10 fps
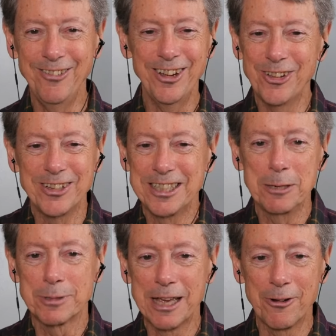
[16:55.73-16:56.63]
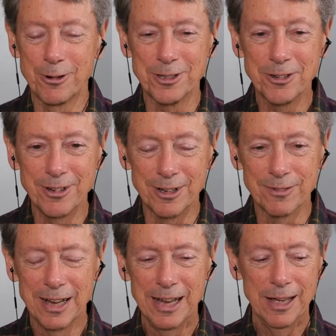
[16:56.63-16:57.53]
even though it seems
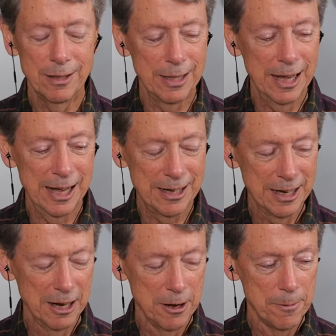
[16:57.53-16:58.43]
counterintuitive, that